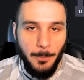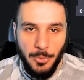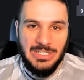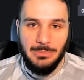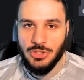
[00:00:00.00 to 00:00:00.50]

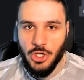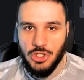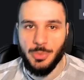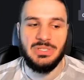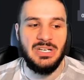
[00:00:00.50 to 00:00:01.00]
pretty much
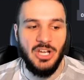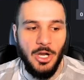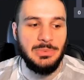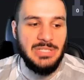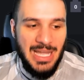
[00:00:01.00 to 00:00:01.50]
100%
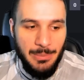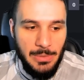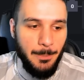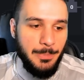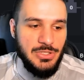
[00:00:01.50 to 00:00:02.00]
uptime